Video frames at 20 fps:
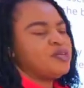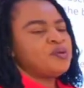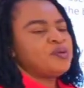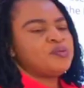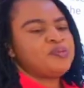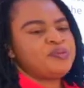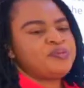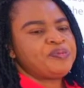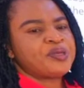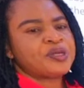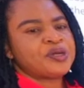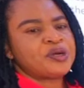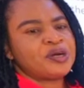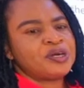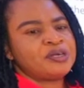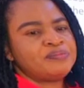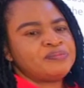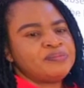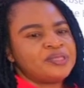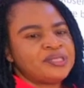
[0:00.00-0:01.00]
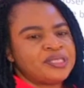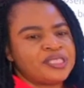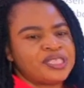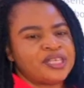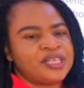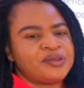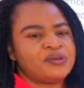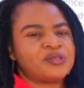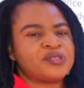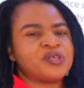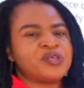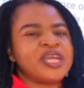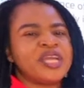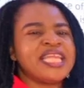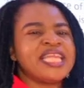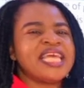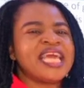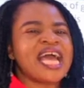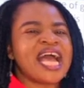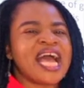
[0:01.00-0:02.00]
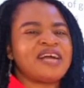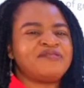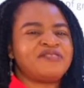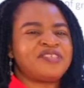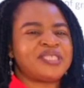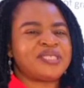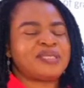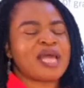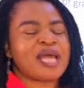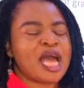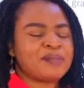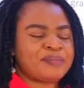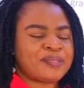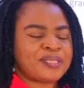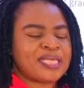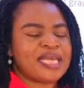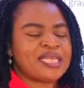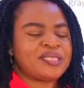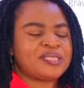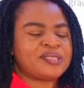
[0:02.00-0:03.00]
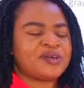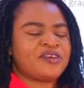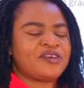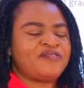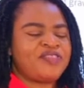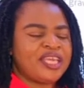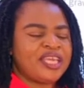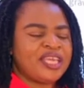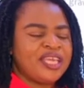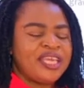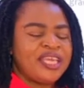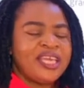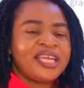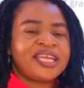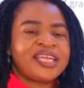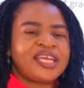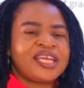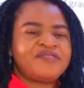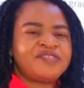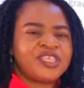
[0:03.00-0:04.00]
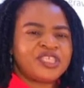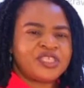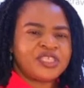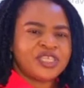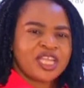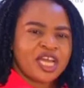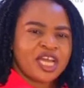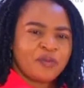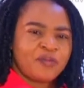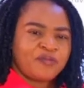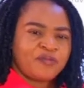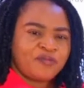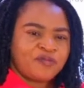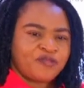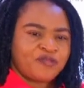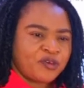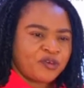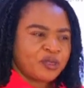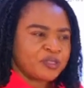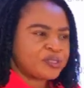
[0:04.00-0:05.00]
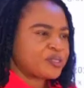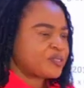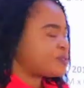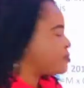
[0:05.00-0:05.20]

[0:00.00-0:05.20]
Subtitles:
will become 0. So in the absence of the gravitational force,